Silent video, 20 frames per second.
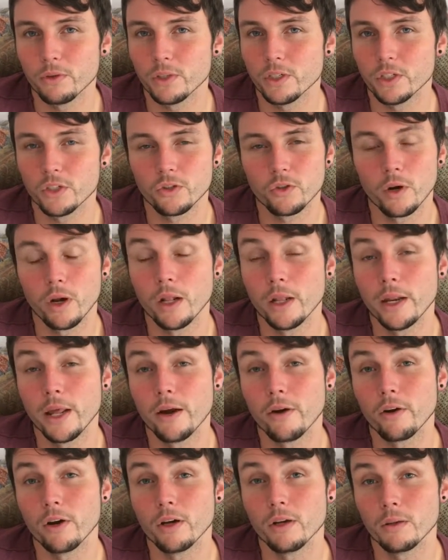It's just trial and
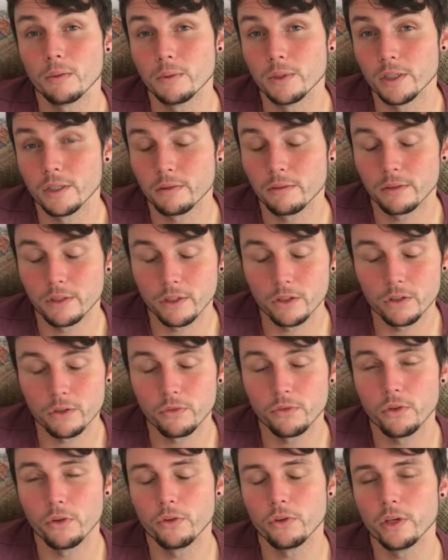error, but those are
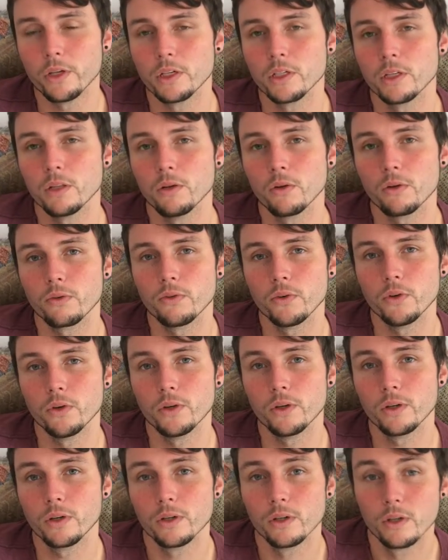a few things to look
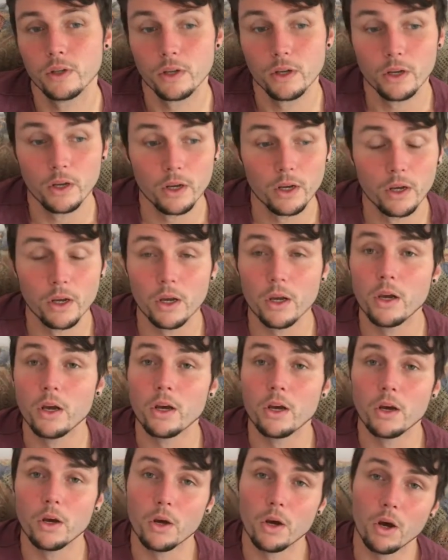for.
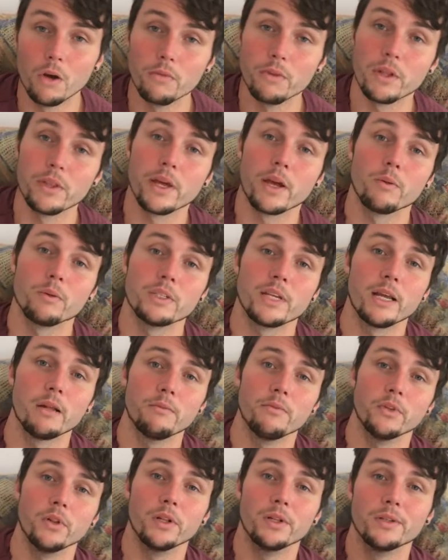Hopefully that was
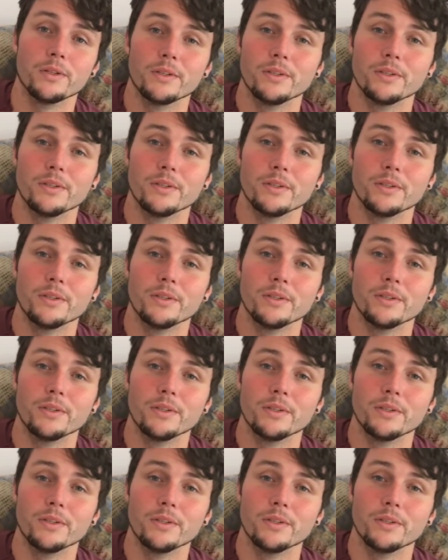helpful.